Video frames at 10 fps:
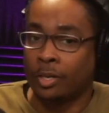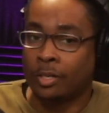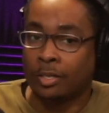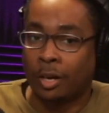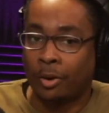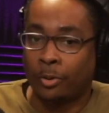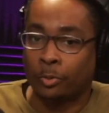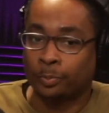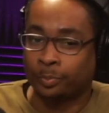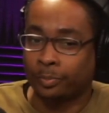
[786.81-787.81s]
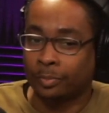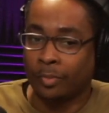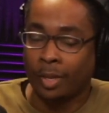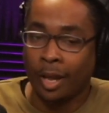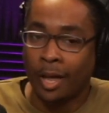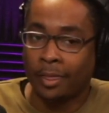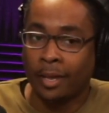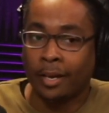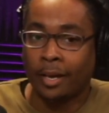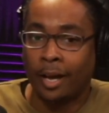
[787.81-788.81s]
So I
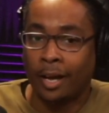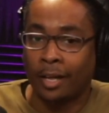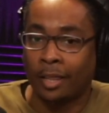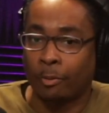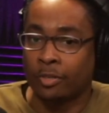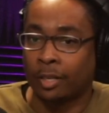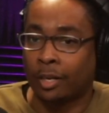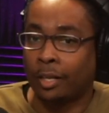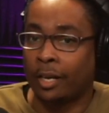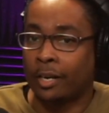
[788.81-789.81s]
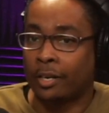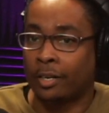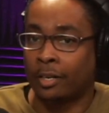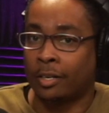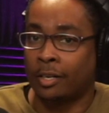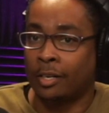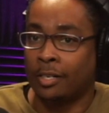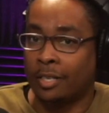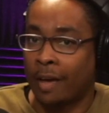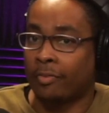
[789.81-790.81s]
think there was a clear
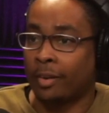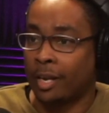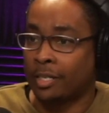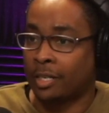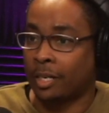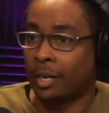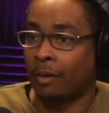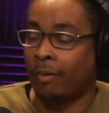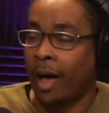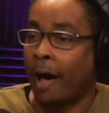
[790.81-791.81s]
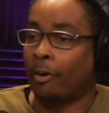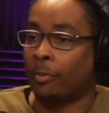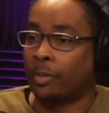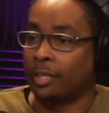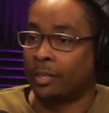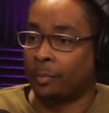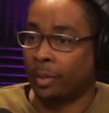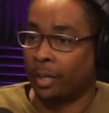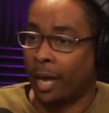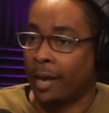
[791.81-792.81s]
definition of how it was going to
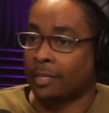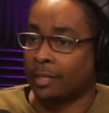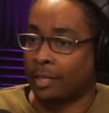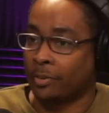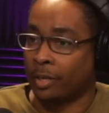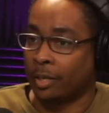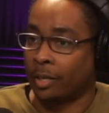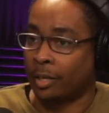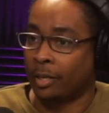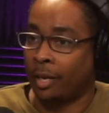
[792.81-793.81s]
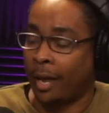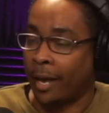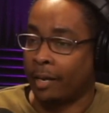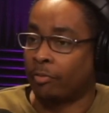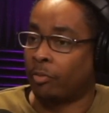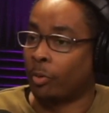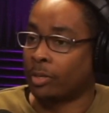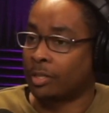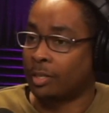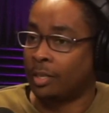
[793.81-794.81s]
be executed and
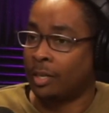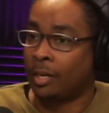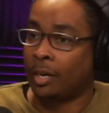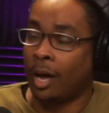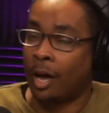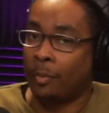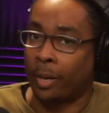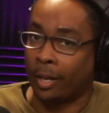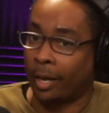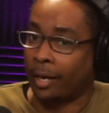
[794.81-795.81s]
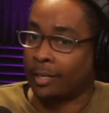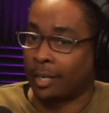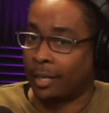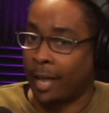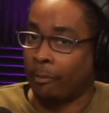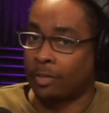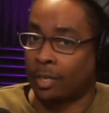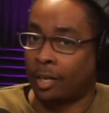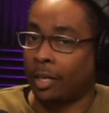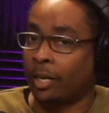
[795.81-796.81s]
enforced. And like I said, that was
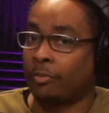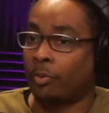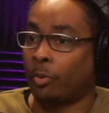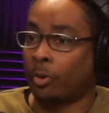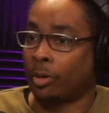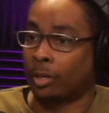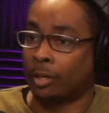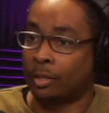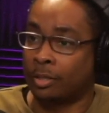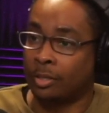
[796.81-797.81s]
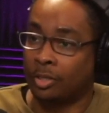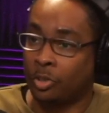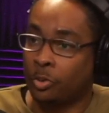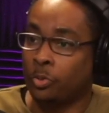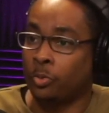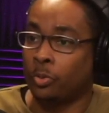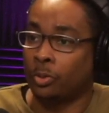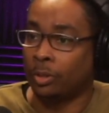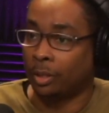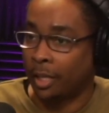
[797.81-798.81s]
clear for 2
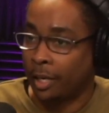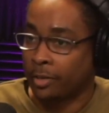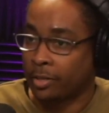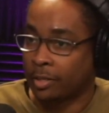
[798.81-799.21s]
years.